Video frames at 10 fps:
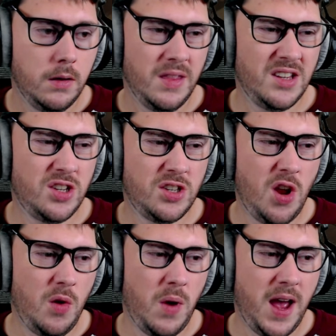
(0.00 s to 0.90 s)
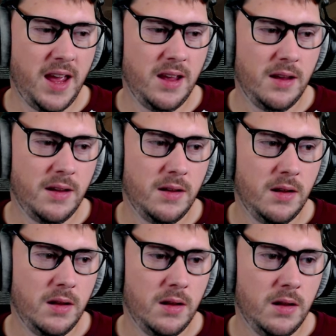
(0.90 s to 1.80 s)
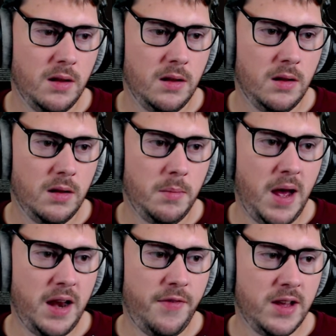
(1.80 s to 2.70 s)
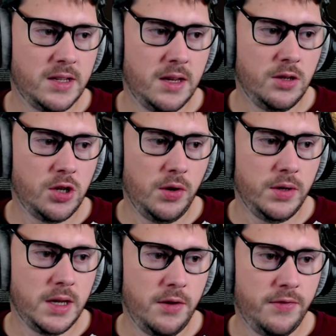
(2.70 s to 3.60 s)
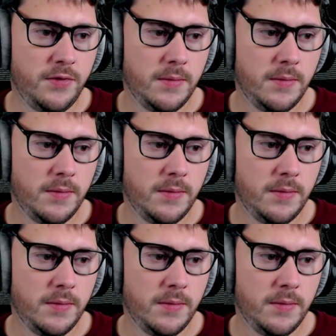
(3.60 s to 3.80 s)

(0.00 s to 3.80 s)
There's just no way. Manifest, can you show yourself?